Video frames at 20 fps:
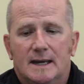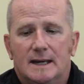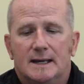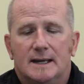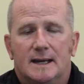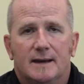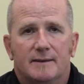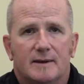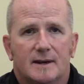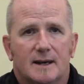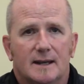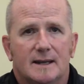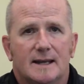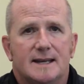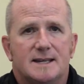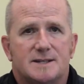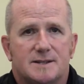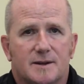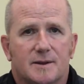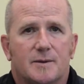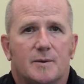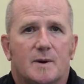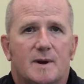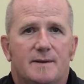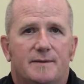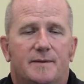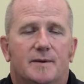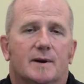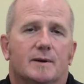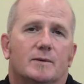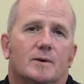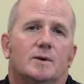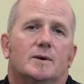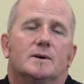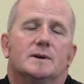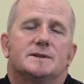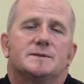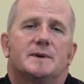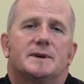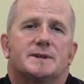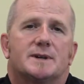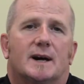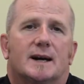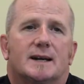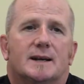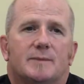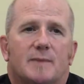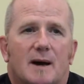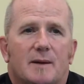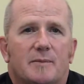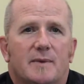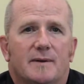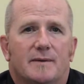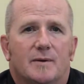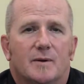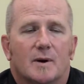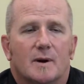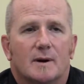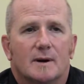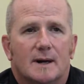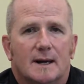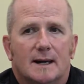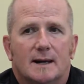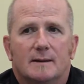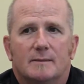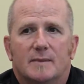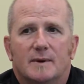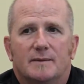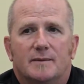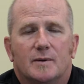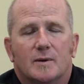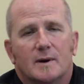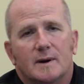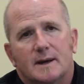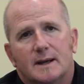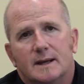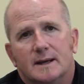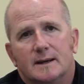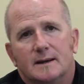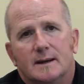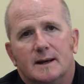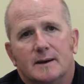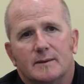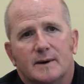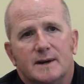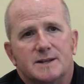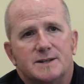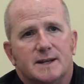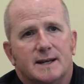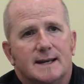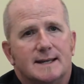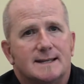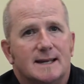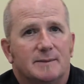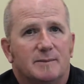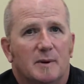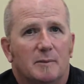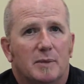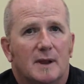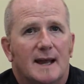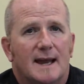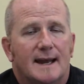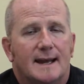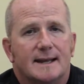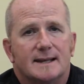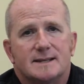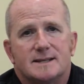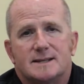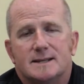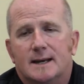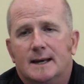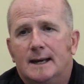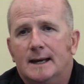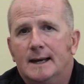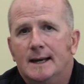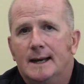Give it at least the 3-foot rule, as we talked about before it can reach any type of blankets,